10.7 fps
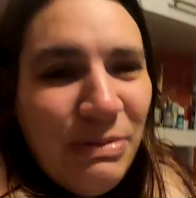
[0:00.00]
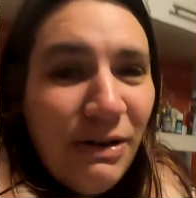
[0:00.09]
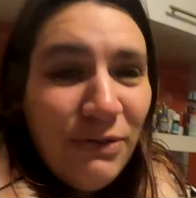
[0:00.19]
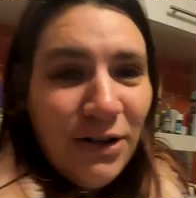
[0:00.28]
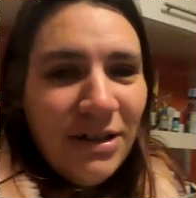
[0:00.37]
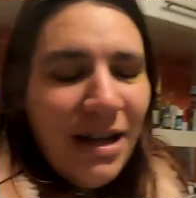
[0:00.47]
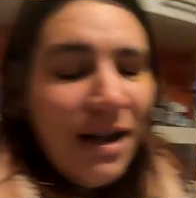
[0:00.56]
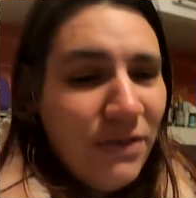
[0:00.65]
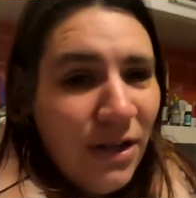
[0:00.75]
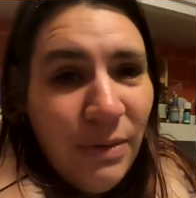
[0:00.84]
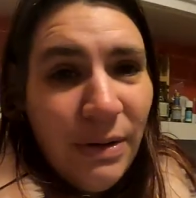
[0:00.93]
12 o'clock that
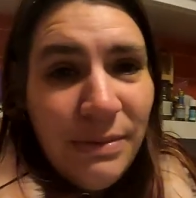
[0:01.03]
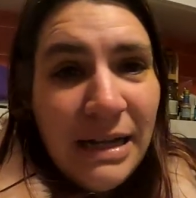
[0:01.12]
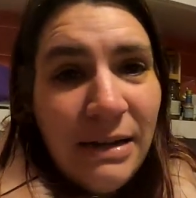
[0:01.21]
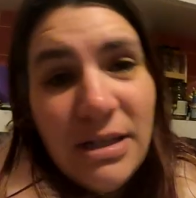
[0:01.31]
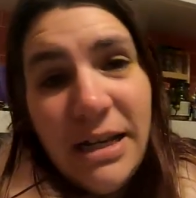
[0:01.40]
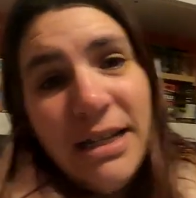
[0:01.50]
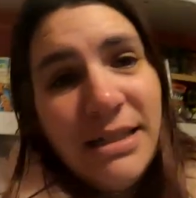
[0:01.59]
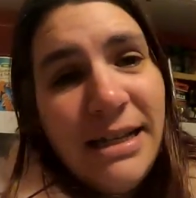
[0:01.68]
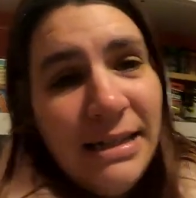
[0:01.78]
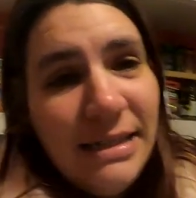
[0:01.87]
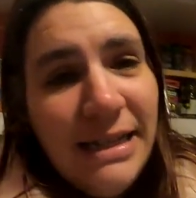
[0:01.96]
afternoon, we was out setting
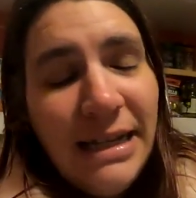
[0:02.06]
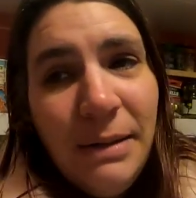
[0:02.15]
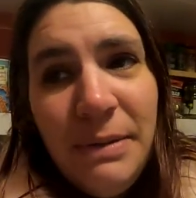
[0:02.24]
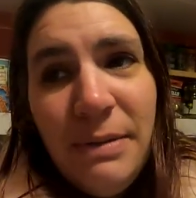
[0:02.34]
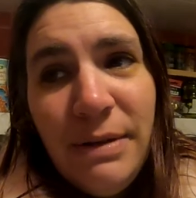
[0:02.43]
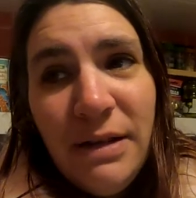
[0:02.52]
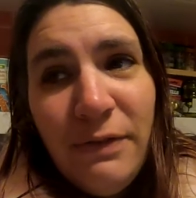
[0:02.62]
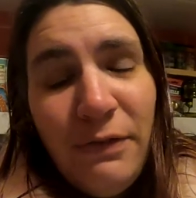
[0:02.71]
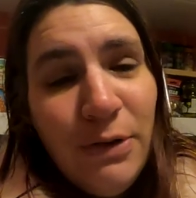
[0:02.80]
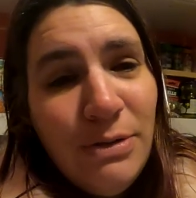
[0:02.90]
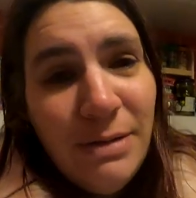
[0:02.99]
the tent, up in the middle of a
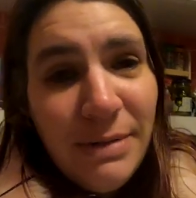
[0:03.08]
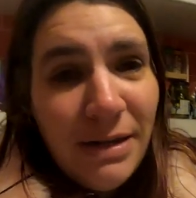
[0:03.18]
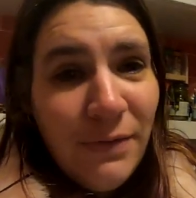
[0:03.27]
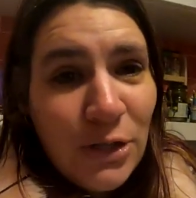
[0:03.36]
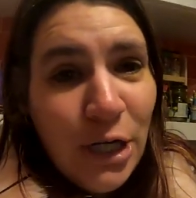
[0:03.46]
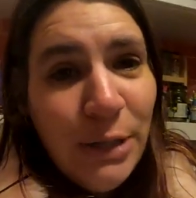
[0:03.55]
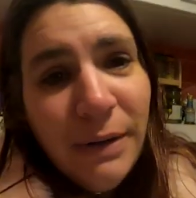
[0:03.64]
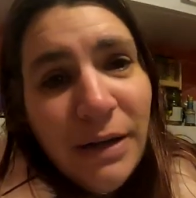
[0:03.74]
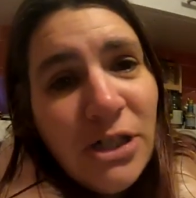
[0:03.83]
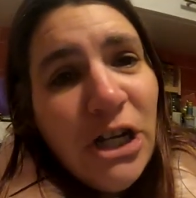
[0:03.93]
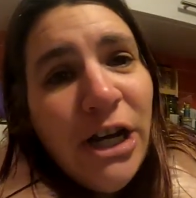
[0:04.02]
field in the middle of
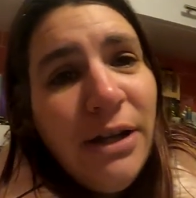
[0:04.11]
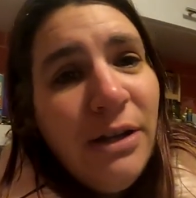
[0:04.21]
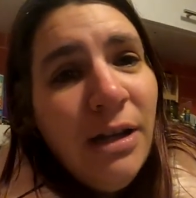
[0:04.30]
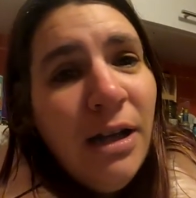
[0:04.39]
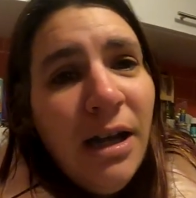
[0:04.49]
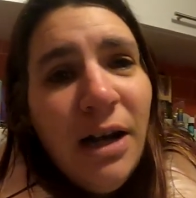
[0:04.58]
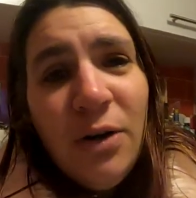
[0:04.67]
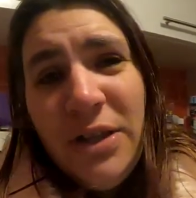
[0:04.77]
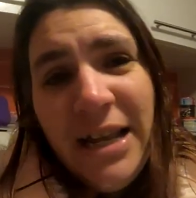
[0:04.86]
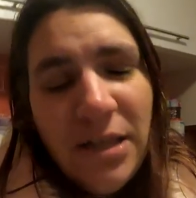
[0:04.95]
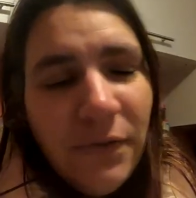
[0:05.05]
October, so
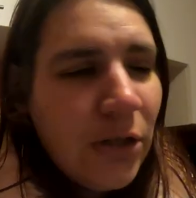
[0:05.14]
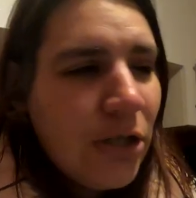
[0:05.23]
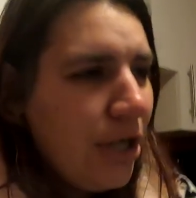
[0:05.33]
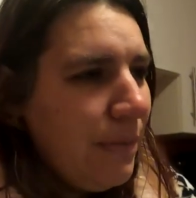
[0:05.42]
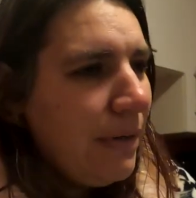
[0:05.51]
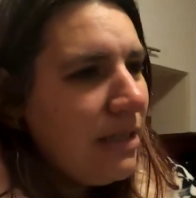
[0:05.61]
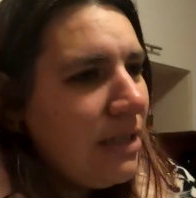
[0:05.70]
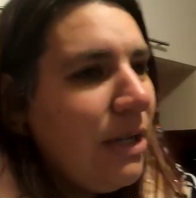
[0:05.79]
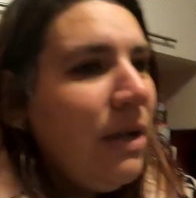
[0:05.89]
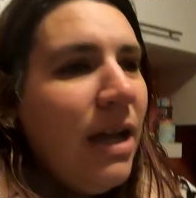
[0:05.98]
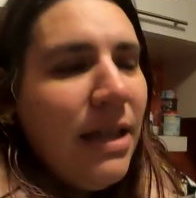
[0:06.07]
or the end of October.
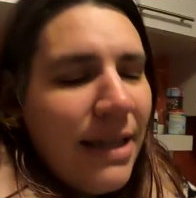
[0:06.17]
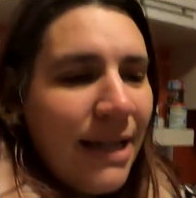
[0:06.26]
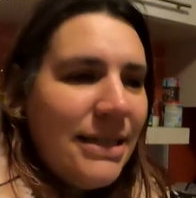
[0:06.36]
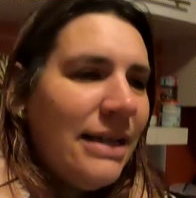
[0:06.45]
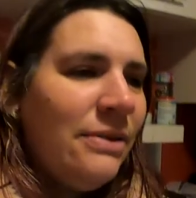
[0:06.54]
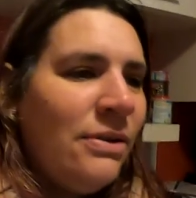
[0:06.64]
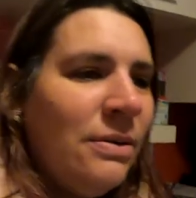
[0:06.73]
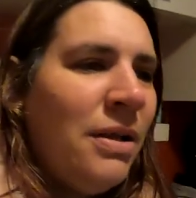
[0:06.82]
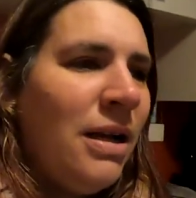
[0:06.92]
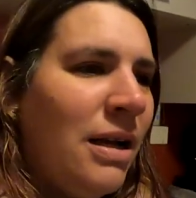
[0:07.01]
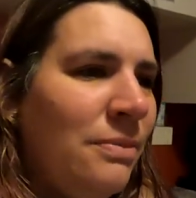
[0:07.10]
So that's how I'm
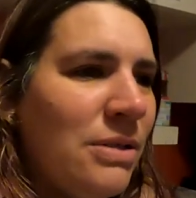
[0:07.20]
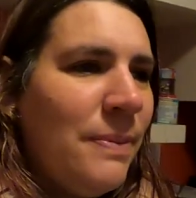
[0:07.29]
like, I'm